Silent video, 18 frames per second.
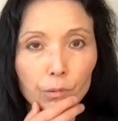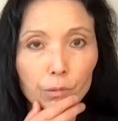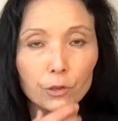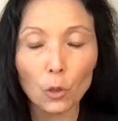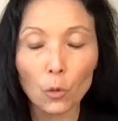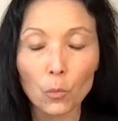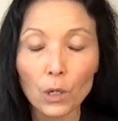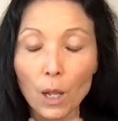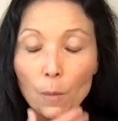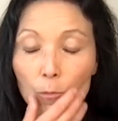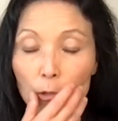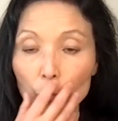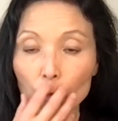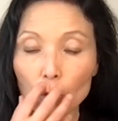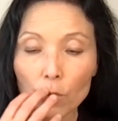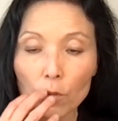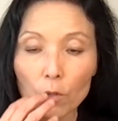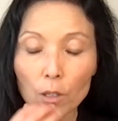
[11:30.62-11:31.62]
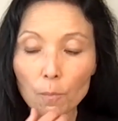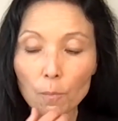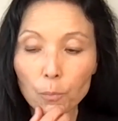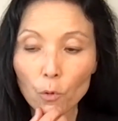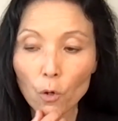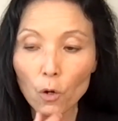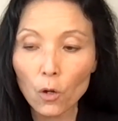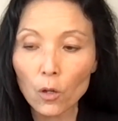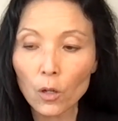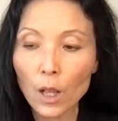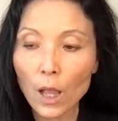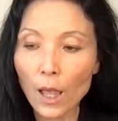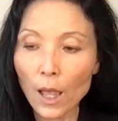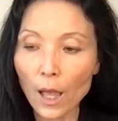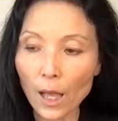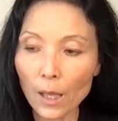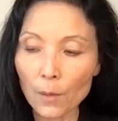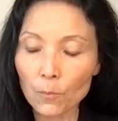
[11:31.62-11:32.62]
So when I'm doing lip roll,
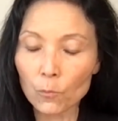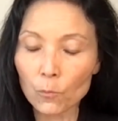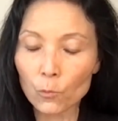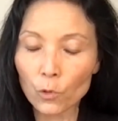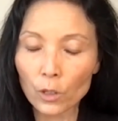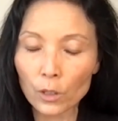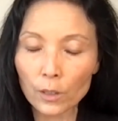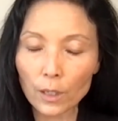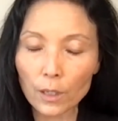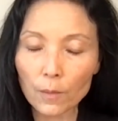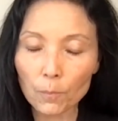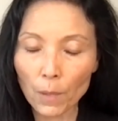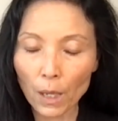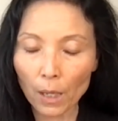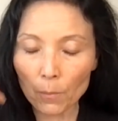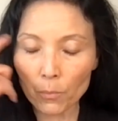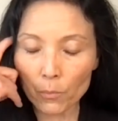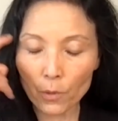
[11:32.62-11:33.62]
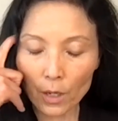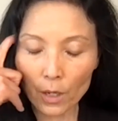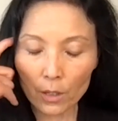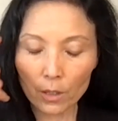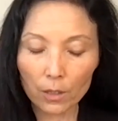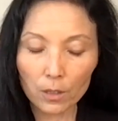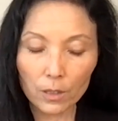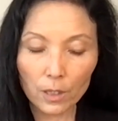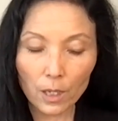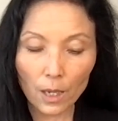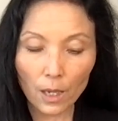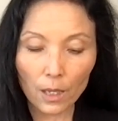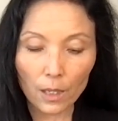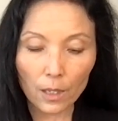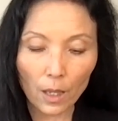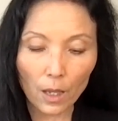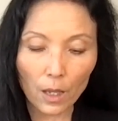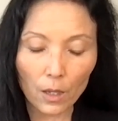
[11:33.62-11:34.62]
my brain is
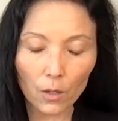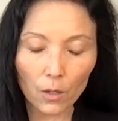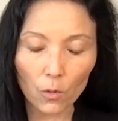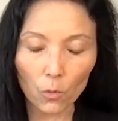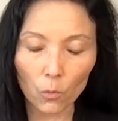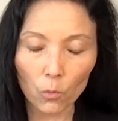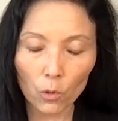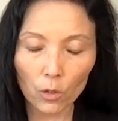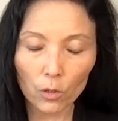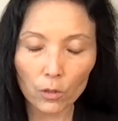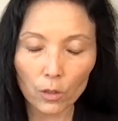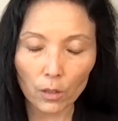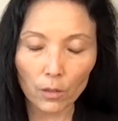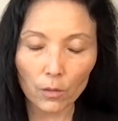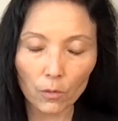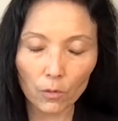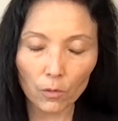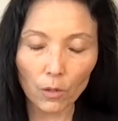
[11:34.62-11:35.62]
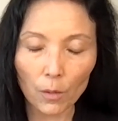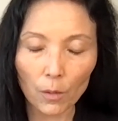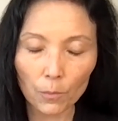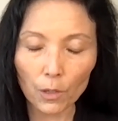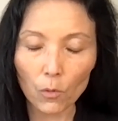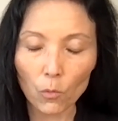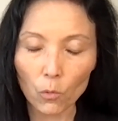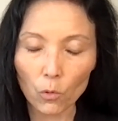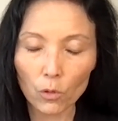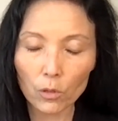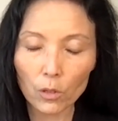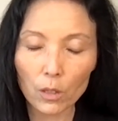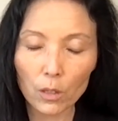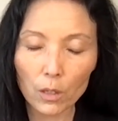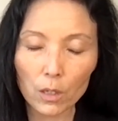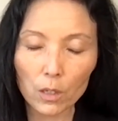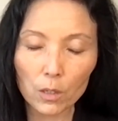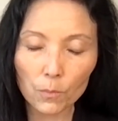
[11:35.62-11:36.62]
saying, I'm gonna work
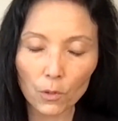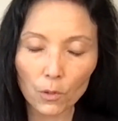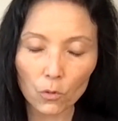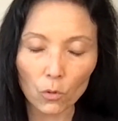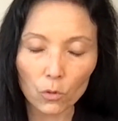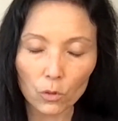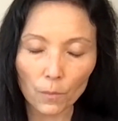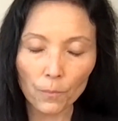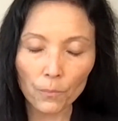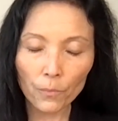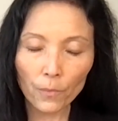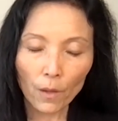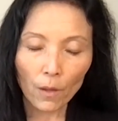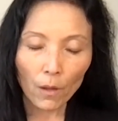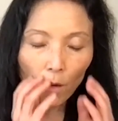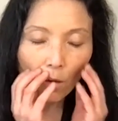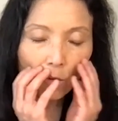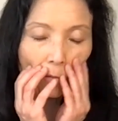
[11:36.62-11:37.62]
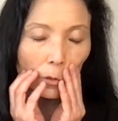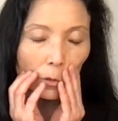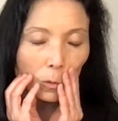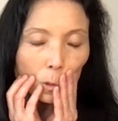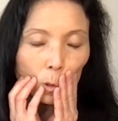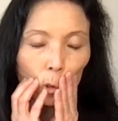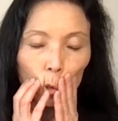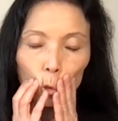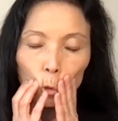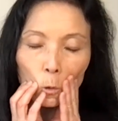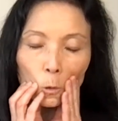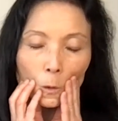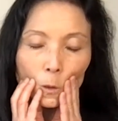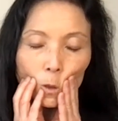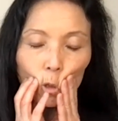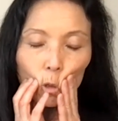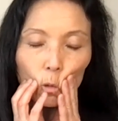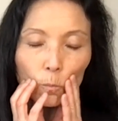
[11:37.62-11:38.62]
these muscles. I'm just not
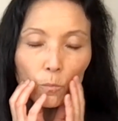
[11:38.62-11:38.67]
doing.